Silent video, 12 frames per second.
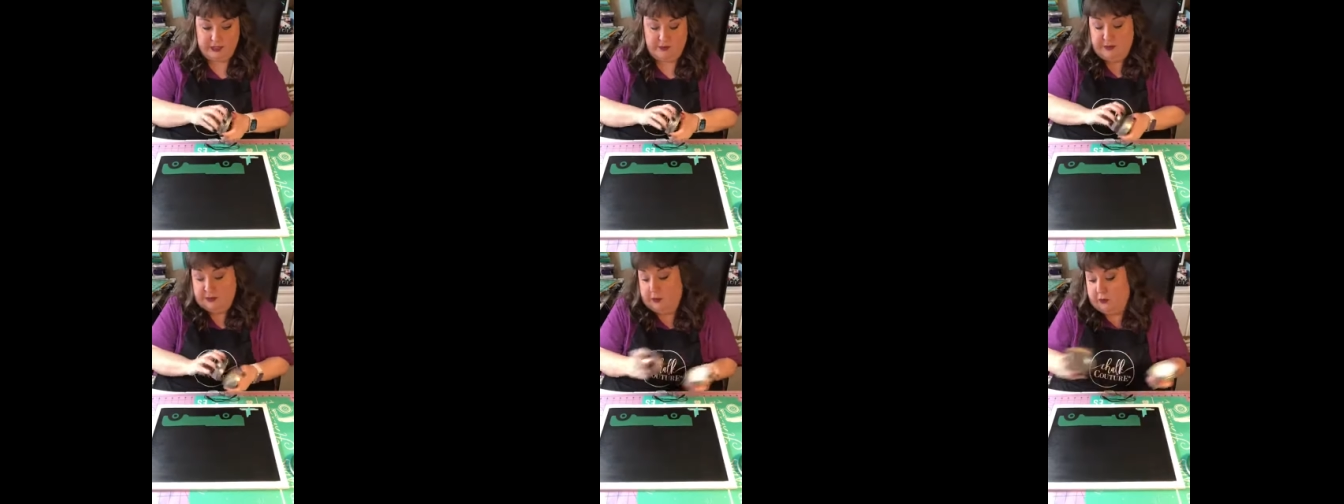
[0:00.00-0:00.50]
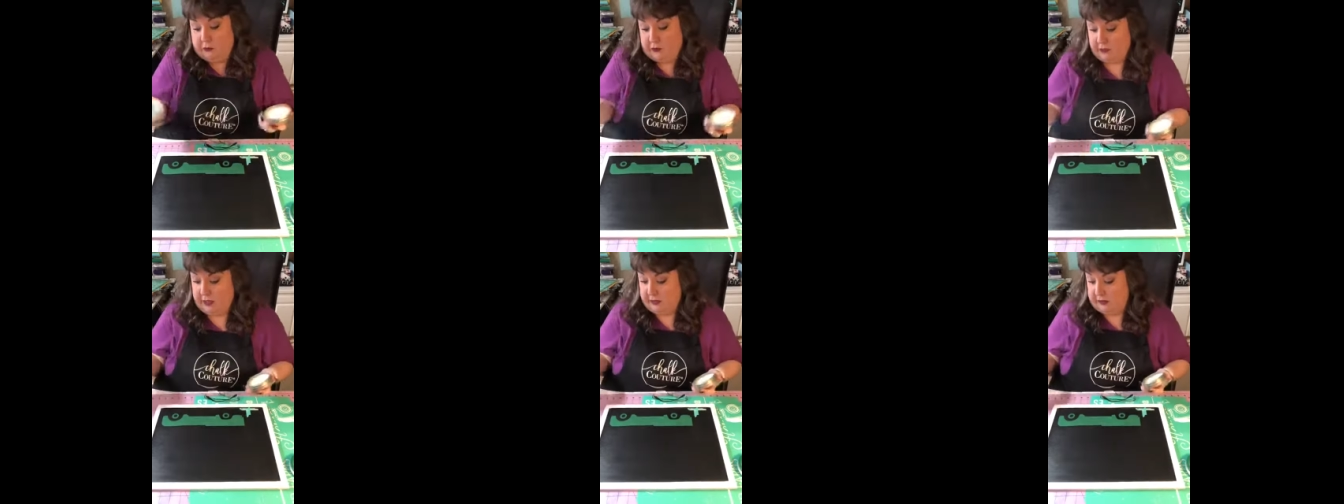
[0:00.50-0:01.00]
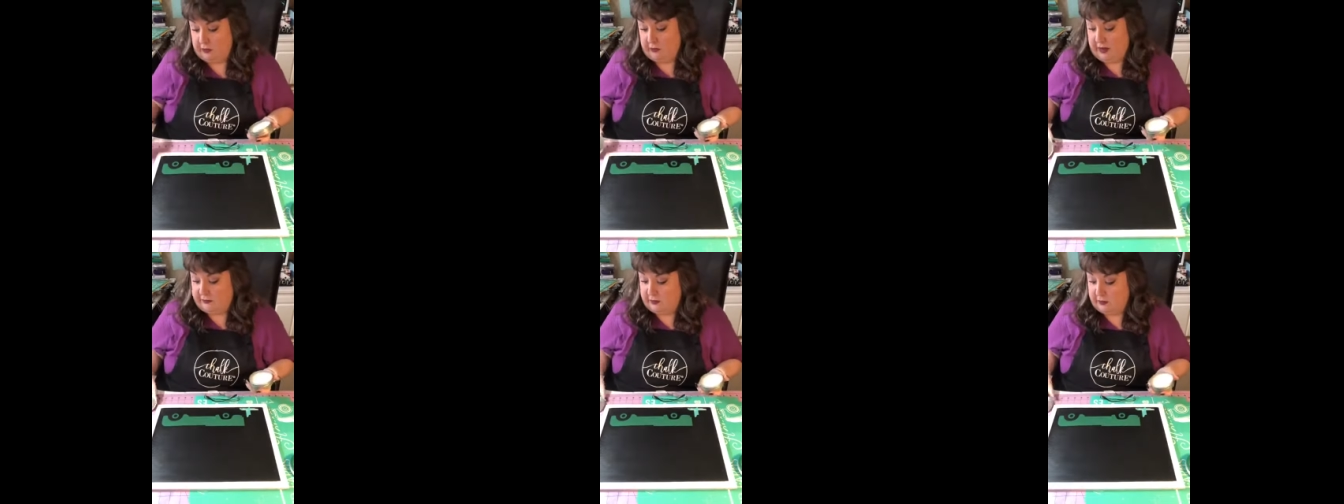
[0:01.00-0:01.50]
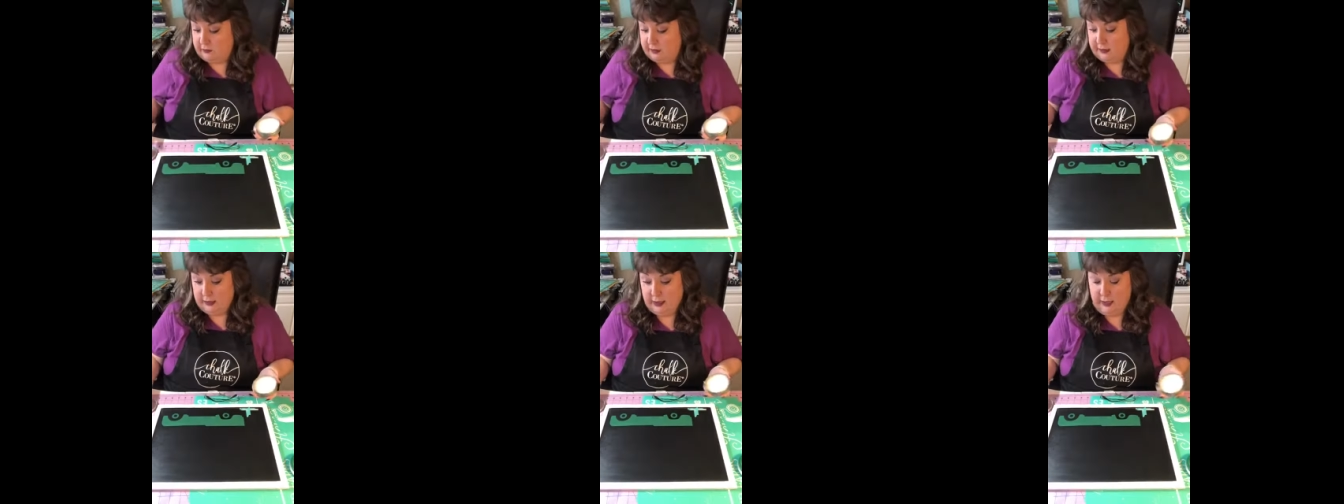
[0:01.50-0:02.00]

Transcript: I've been told you can't you don't have to do it.